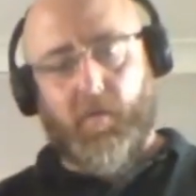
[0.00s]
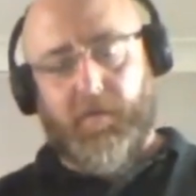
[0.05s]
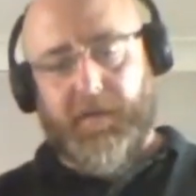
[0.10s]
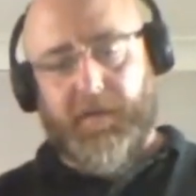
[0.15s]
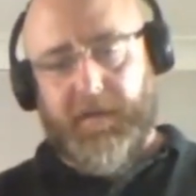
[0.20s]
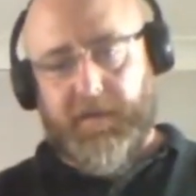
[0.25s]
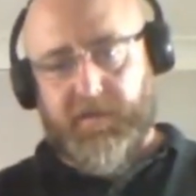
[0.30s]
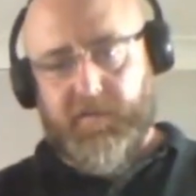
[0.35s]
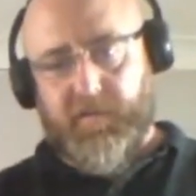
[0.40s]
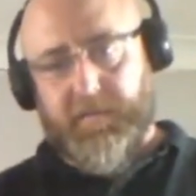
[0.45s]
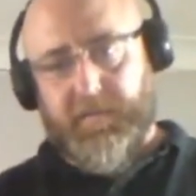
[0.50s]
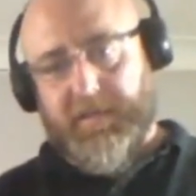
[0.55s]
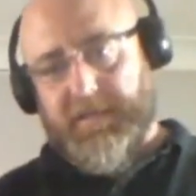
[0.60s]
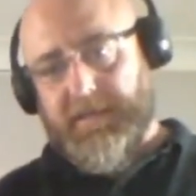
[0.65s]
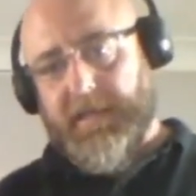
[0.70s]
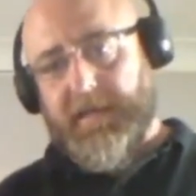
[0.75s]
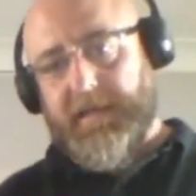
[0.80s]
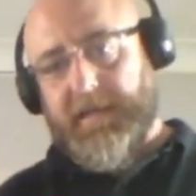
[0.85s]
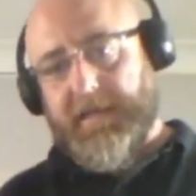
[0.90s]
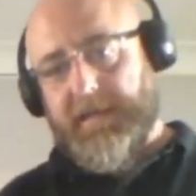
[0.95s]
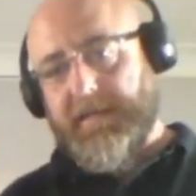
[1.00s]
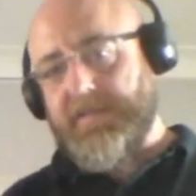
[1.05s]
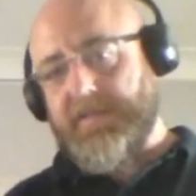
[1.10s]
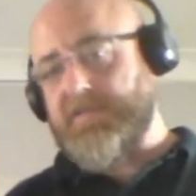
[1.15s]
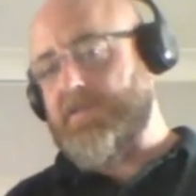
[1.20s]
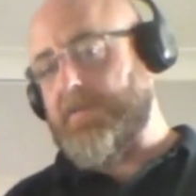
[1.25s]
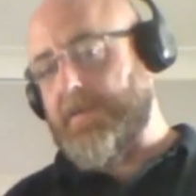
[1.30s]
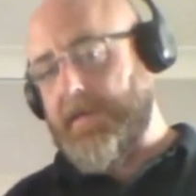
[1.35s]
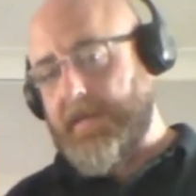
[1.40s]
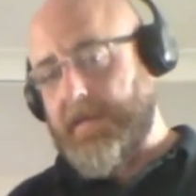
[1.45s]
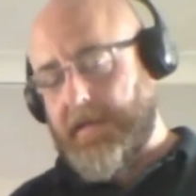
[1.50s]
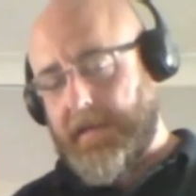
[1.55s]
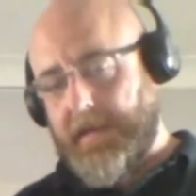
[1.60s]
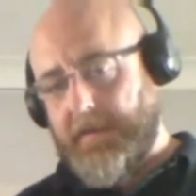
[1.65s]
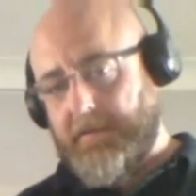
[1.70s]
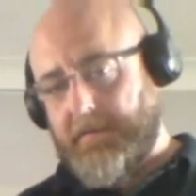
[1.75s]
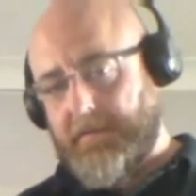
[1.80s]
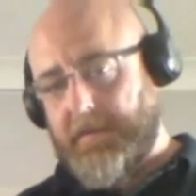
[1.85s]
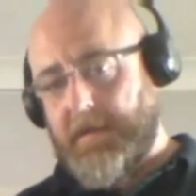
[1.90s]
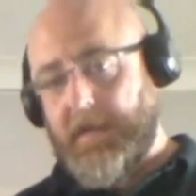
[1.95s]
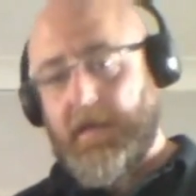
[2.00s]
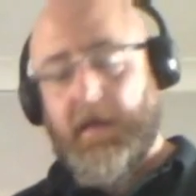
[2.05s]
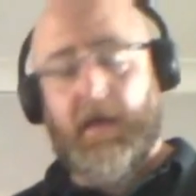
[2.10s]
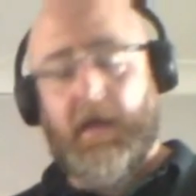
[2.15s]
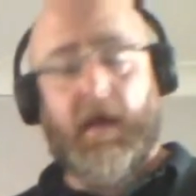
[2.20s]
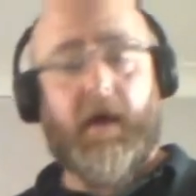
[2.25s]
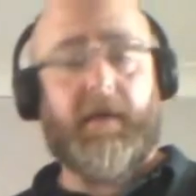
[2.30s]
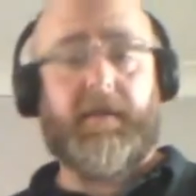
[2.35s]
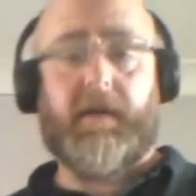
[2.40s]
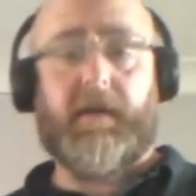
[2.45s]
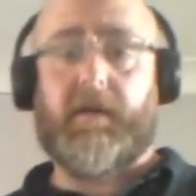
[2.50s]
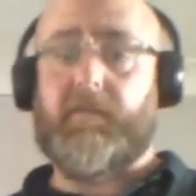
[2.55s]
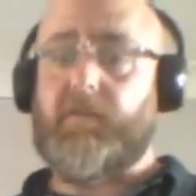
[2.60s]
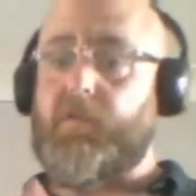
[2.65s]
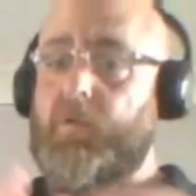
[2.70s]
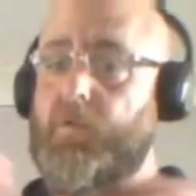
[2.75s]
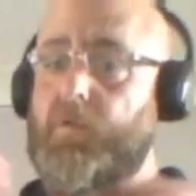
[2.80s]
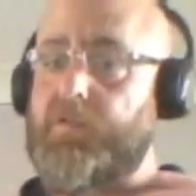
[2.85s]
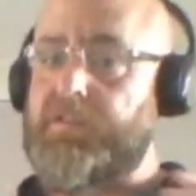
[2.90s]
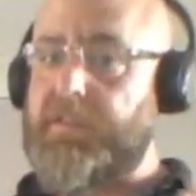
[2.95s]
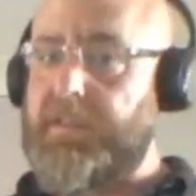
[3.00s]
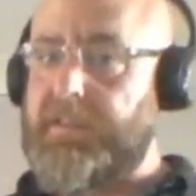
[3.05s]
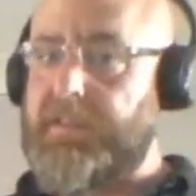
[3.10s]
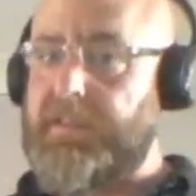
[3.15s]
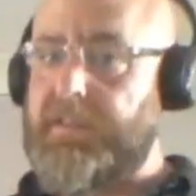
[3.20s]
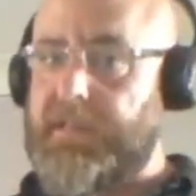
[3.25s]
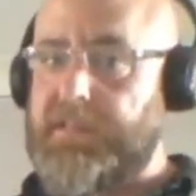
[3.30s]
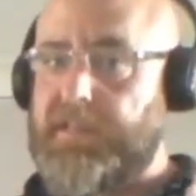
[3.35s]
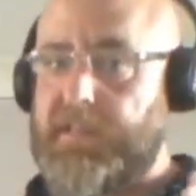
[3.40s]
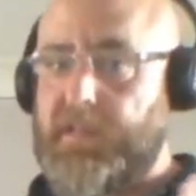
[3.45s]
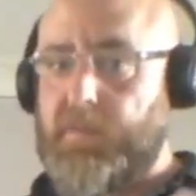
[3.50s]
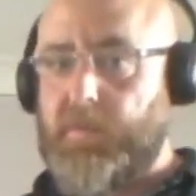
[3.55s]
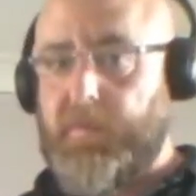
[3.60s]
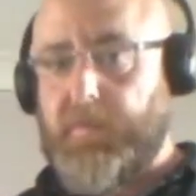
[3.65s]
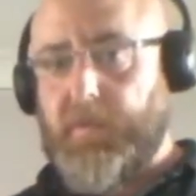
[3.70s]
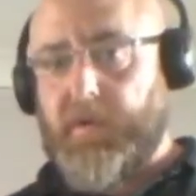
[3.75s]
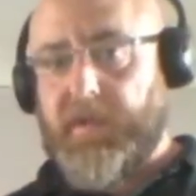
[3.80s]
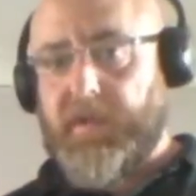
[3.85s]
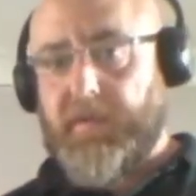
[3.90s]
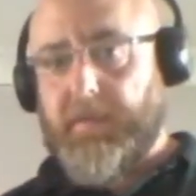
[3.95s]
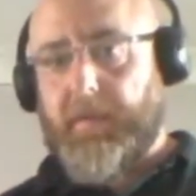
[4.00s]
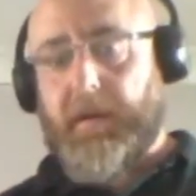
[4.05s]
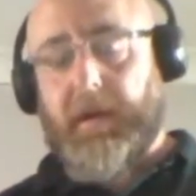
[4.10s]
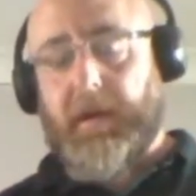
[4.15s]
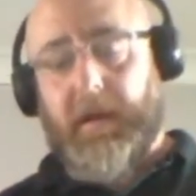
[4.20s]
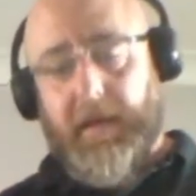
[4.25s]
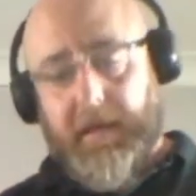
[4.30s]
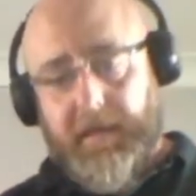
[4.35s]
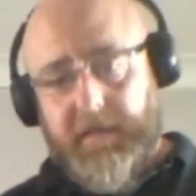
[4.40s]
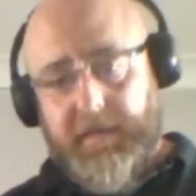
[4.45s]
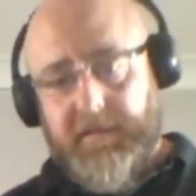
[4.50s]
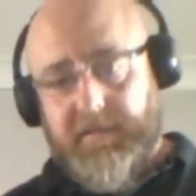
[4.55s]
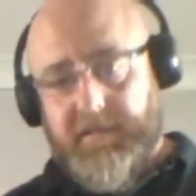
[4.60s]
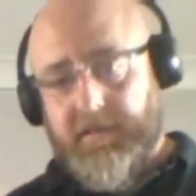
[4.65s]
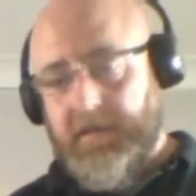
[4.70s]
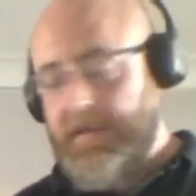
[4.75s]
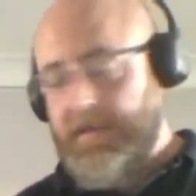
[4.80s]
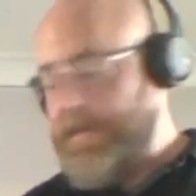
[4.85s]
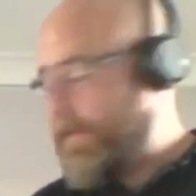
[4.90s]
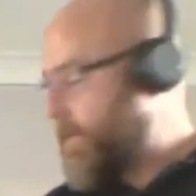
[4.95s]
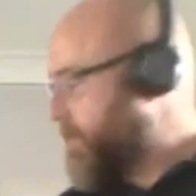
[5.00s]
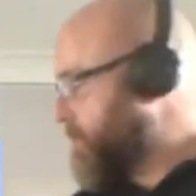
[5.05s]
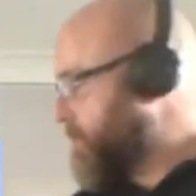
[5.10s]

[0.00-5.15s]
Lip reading: all things to be taken into account. And then, of course, the things that you would put in place